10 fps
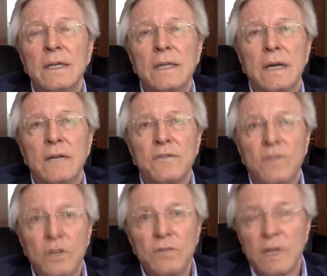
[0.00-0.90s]
and
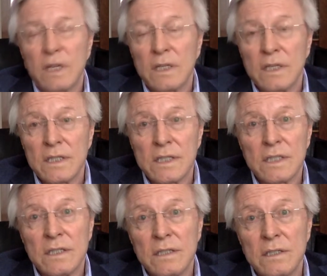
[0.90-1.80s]
Freud recognized this
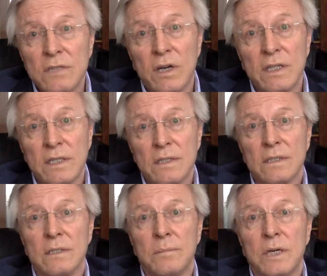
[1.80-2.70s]
in his writings
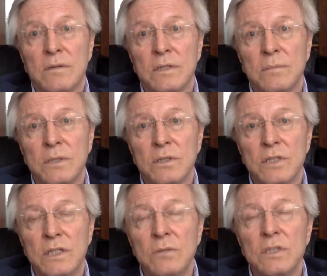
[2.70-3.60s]
about it because
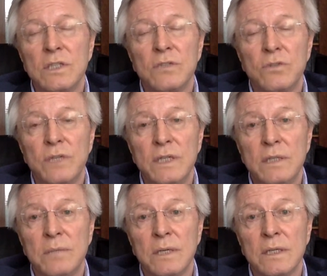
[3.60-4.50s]
he was intrigued
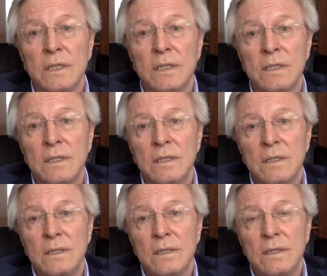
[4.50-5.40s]
by
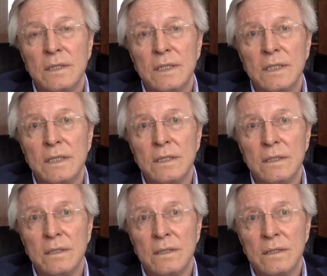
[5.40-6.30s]
the
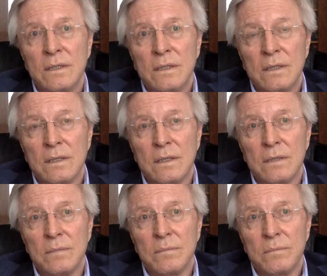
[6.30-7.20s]

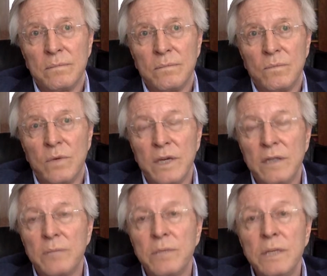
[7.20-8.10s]
um, way
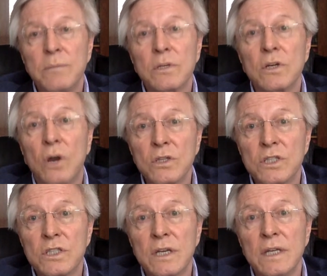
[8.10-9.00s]
that people
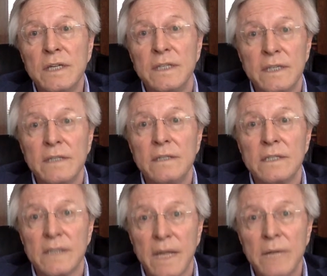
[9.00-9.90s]
constantly did the
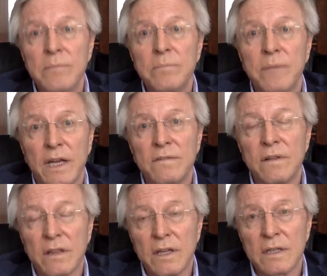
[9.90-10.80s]
same painful
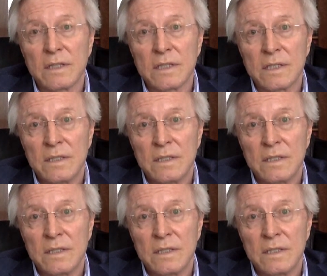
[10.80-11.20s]
things,